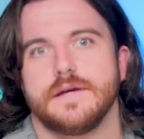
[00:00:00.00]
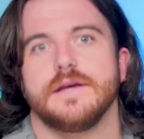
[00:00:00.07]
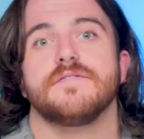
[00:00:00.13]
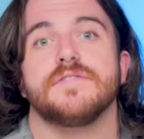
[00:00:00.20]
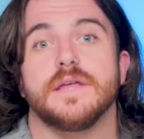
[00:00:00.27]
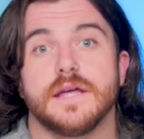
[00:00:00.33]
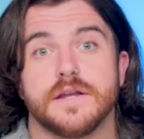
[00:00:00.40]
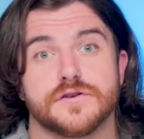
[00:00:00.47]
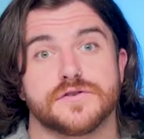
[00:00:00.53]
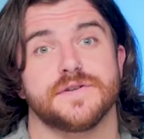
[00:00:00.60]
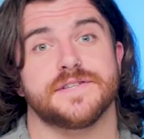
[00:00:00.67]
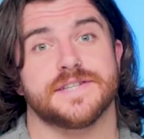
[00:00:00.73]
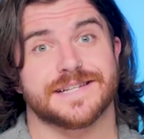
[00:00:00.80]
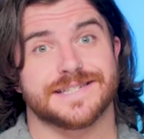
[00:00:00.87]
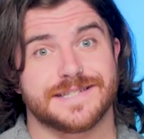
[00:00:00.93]
If the
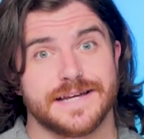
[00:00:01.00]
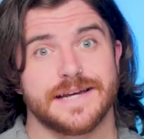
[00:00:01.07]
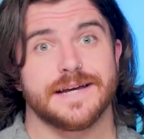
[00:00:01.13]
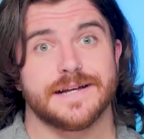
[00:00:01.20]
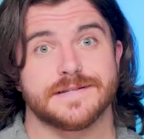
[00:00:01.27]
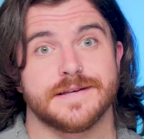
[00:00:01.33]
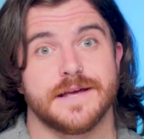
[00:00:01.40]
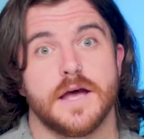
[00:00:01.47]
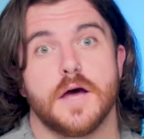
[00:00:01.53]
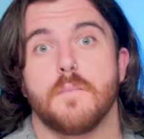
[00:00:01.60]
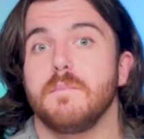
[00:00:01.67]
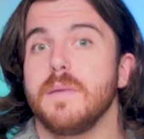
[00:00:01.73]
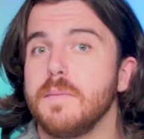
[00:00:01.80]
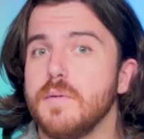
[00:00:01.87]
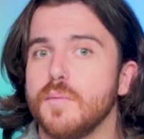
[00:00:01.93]
industry succeeds,
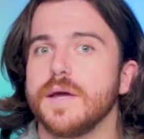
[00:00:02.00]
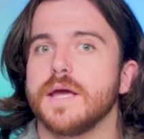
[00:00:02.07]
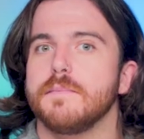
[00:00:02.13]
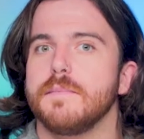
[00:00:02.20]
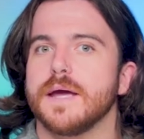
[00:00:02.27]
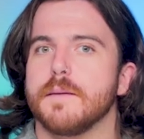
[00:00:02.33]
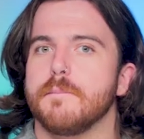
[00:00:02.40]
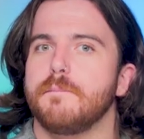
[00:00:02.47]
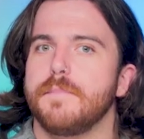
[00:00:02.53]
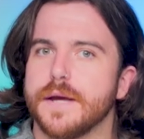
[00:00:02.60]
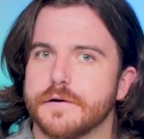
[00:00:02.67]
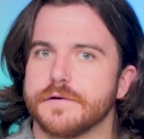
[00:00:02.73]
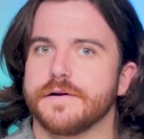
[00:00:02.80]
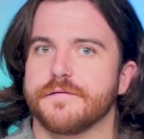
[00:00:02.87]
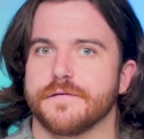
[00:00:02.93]
maybe we can make a
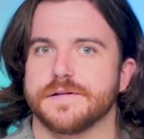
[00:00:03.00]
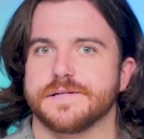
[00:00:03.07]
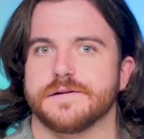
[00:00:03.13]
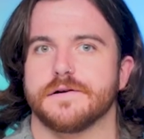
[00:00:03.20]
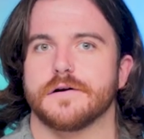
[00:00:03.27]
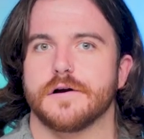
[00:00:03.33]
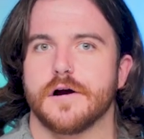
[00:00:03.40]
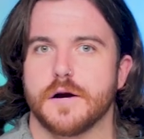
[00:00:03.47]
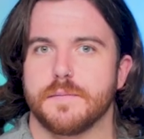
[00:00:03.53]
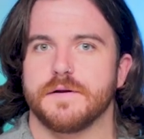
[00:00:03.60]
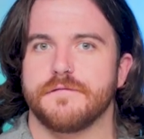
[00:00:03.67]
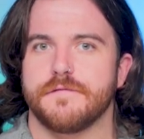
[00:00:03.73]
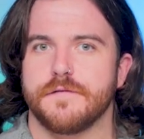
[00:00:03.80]
bigger difference in our carbon